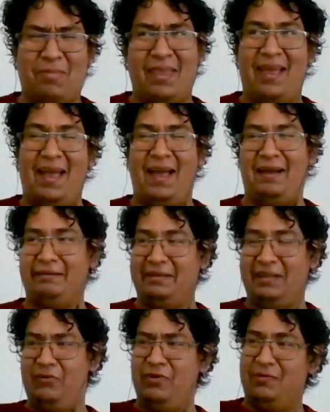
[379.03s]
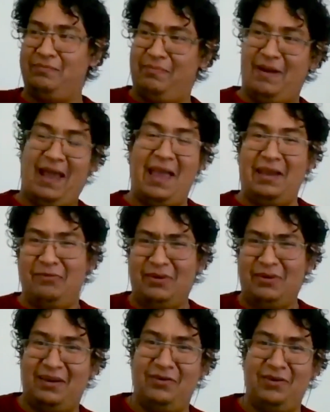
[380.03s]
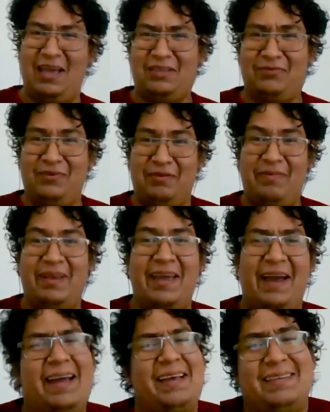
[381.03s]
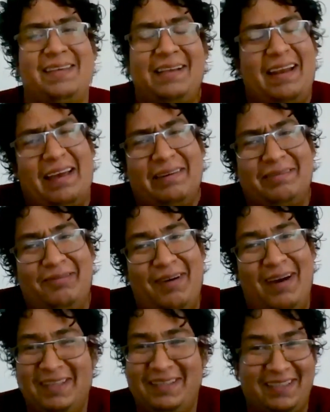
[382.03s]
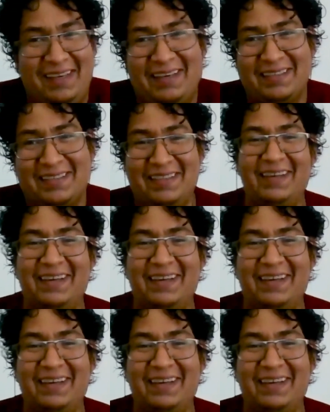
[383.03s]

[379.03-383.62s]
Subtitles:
and they were playing with the roulette with me, and I said like, what is this, no?